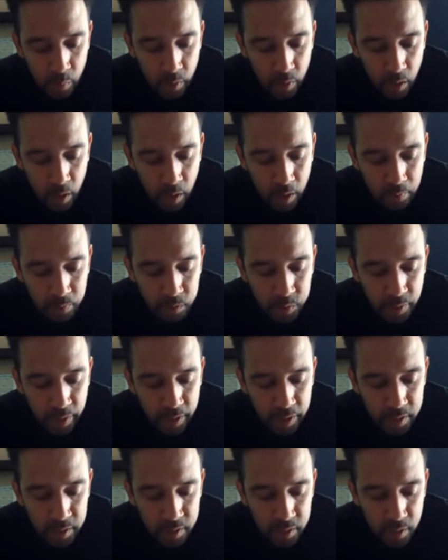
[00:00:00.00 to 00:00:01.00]
will
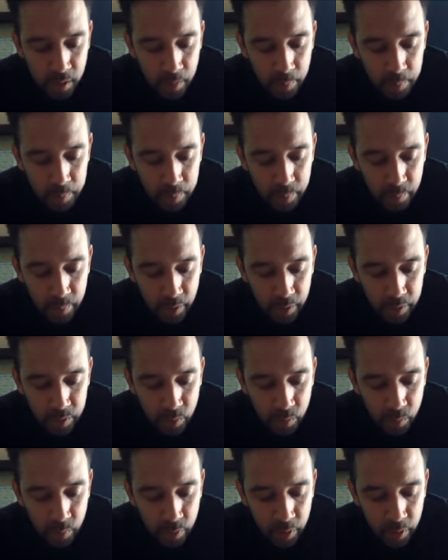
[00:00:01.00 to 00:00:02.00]
off-track some,
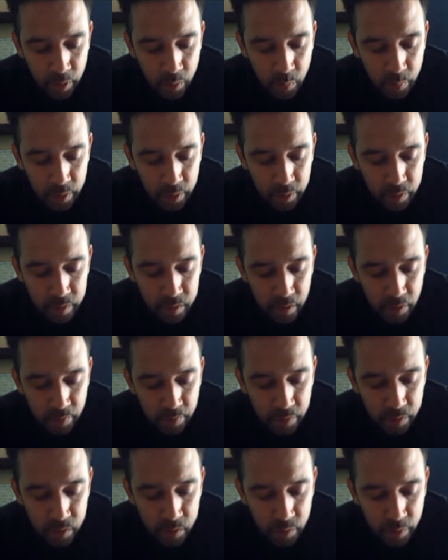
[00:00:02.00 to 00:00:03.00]
and the rear wheels
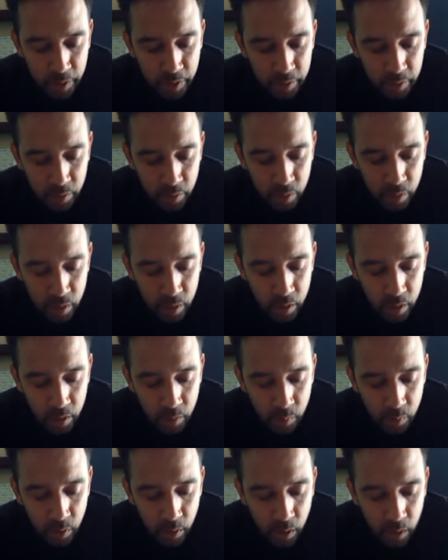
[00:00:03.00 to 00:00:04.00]
of the trailer
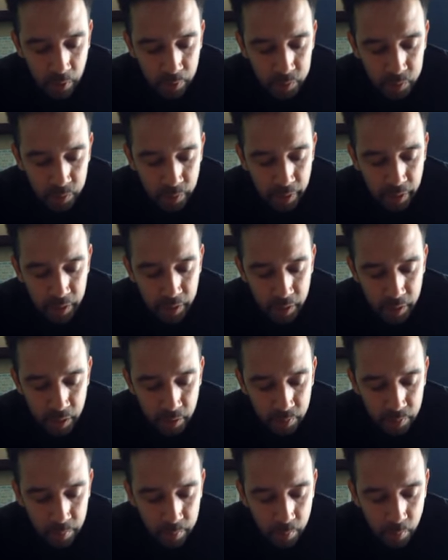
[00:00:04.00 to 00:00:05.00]
will
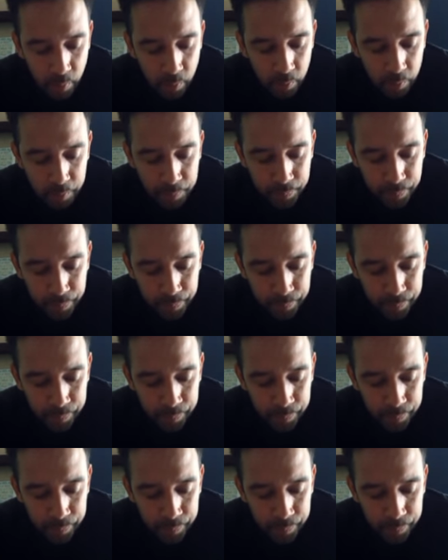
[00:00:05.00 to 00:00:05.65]
off-track even more.